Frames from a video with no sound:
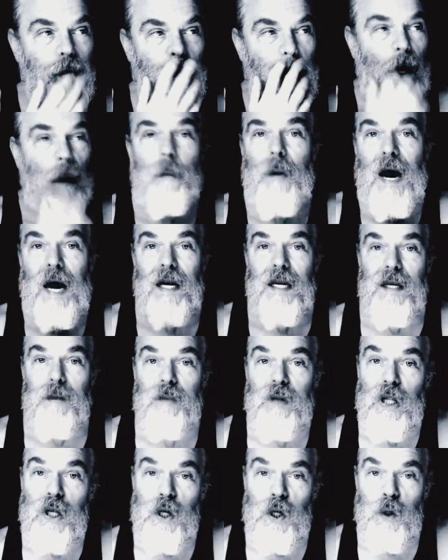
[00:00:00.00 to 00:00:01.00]
Bonnie
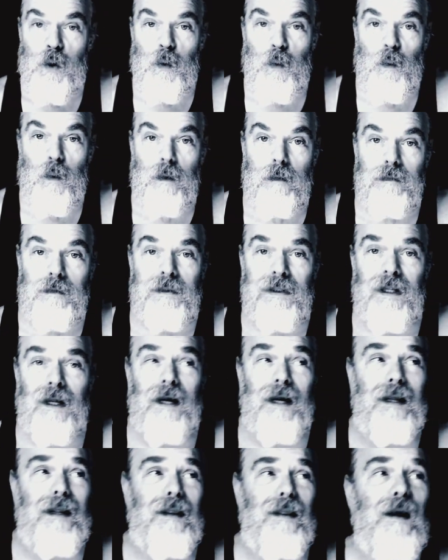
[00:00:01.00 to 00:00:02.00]
Blue,
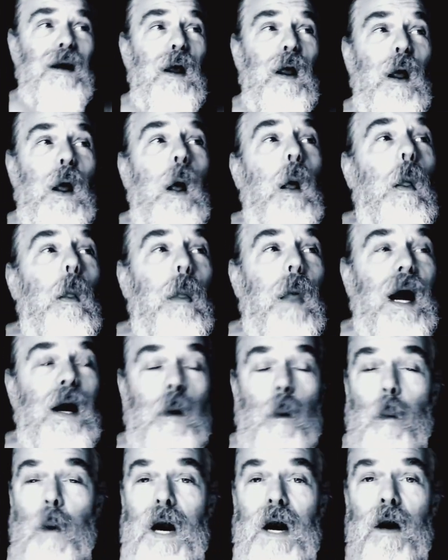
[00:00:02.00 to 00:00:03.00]
like
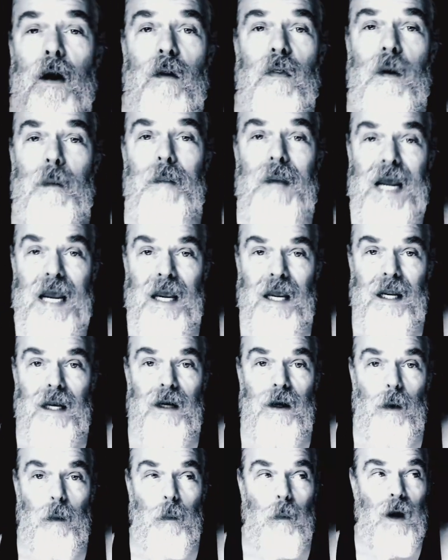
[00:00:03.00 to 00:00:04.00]
where are the men?
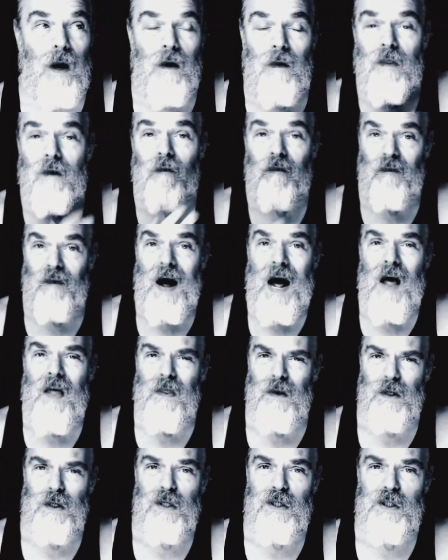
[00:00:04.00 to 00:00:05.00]
Where are the
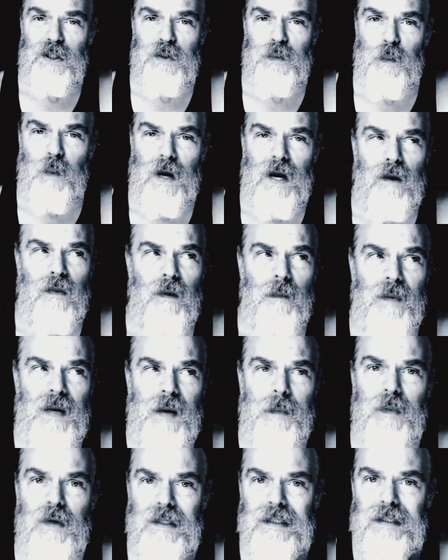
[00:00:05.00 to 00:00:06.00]
fathers? Where are the
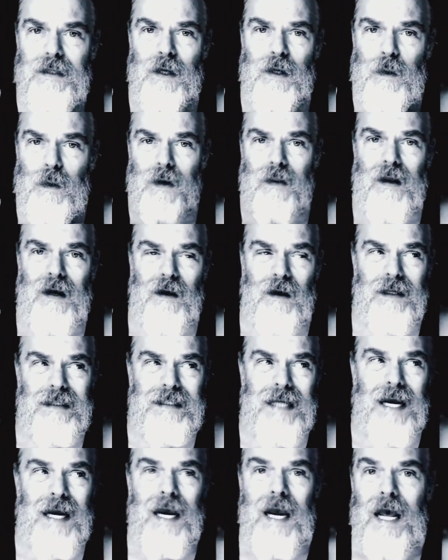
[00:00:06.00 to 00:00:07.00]
people who are there to
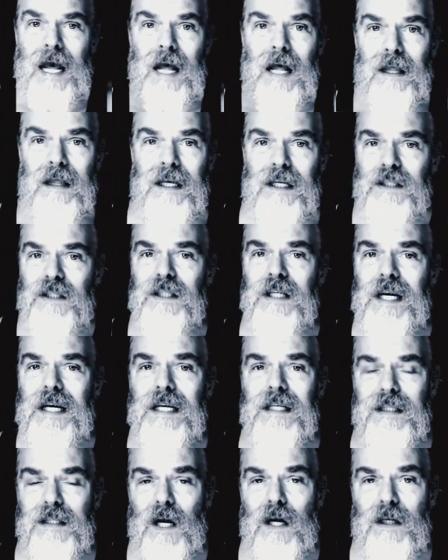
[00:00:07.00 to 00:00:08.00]
say, this shit
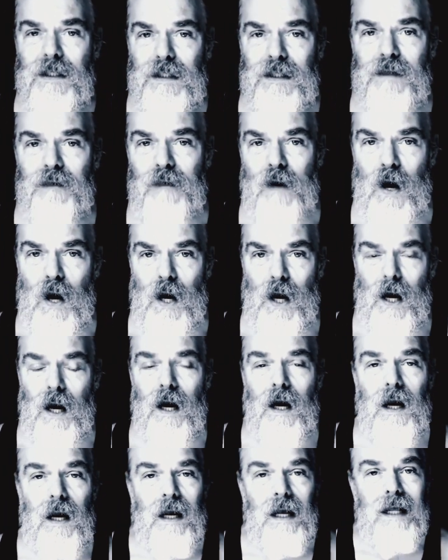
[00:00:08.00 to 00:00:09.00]
has gone too far.
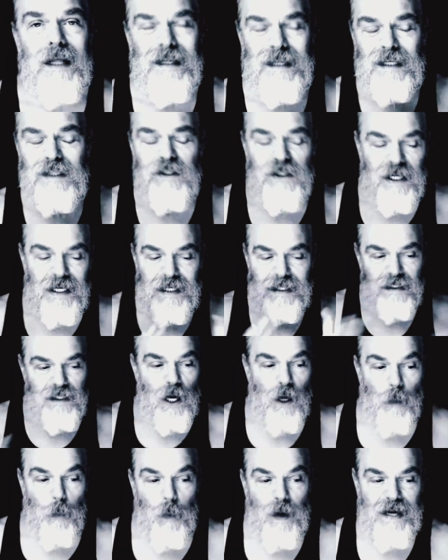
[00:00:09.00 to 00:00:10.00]
This shit has
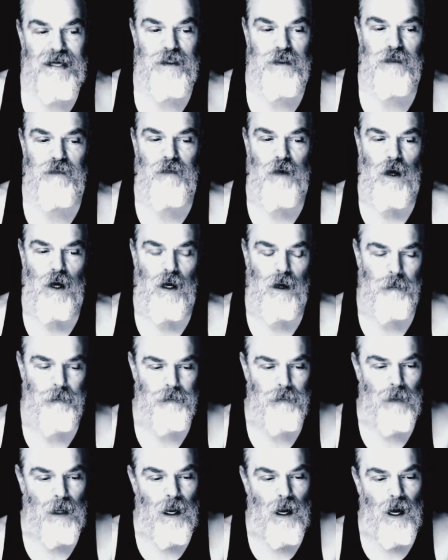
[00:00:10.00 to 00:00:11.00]
gone way too far.
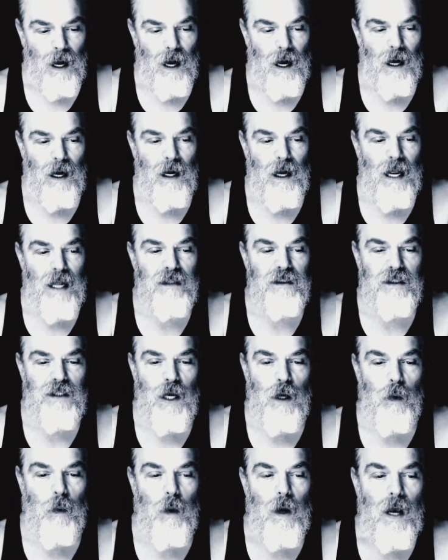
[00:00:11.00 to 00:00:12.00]
And
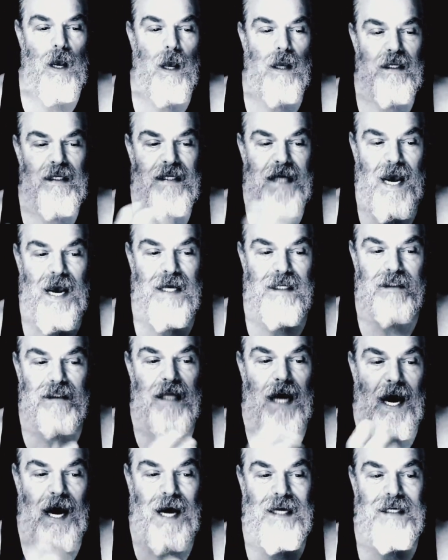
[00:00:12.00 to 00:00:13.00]
so, yes,
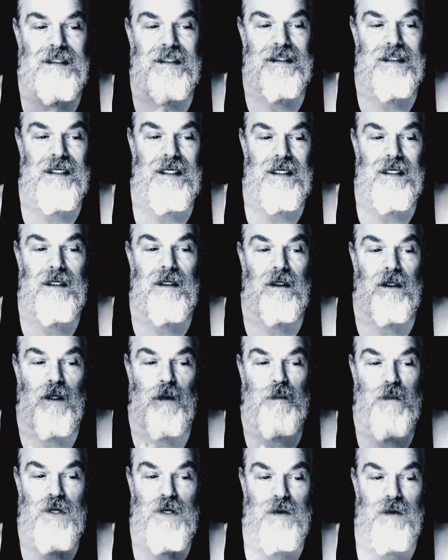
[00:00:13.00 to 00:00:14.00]
I see
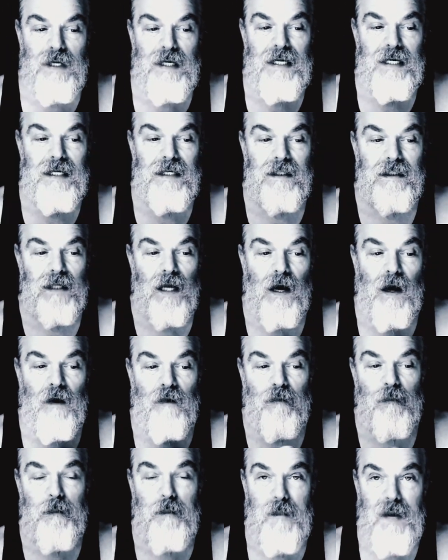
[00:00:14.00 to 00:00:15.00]
communities
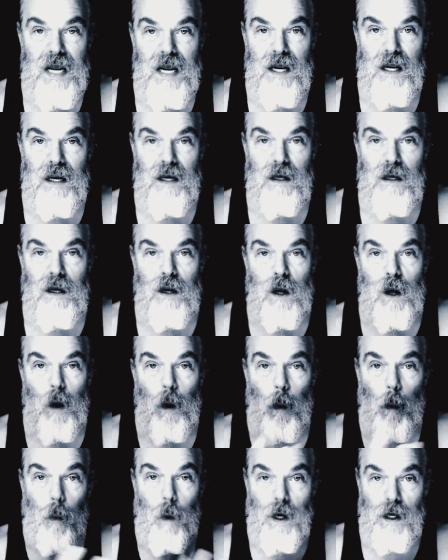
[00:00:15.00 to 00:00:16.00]
of men
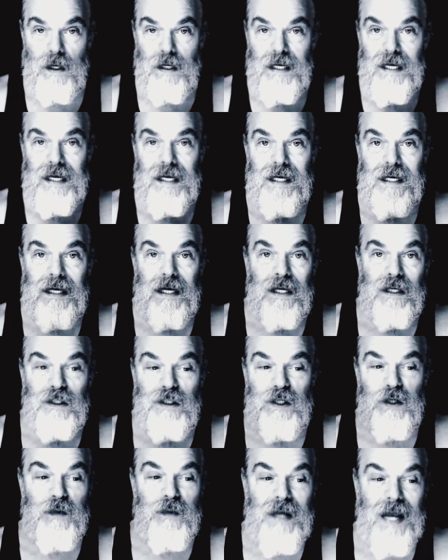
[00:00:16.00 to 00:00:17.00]
working
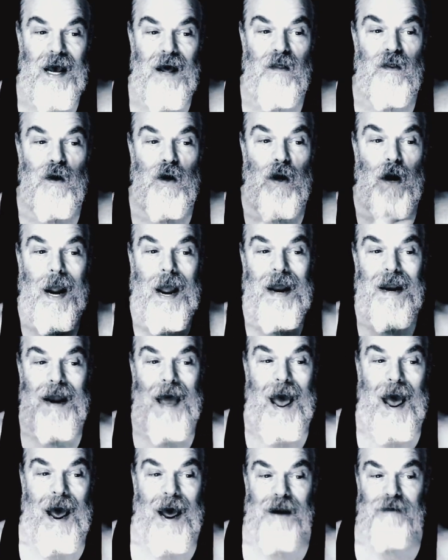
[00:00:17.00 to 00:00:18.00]
together and
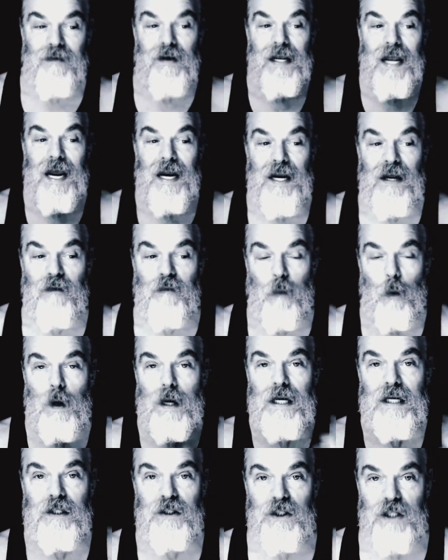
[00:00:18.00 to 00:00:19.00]
advocating for
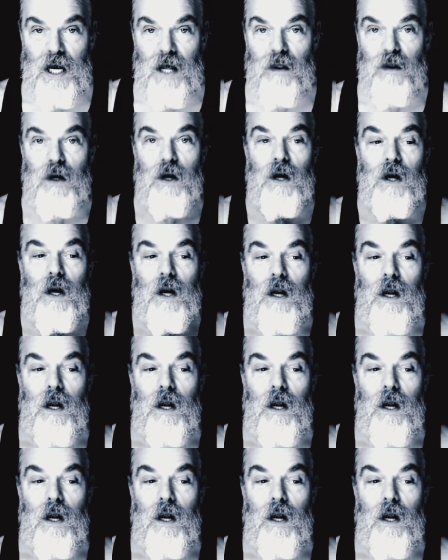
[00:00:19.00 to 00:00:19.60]
each other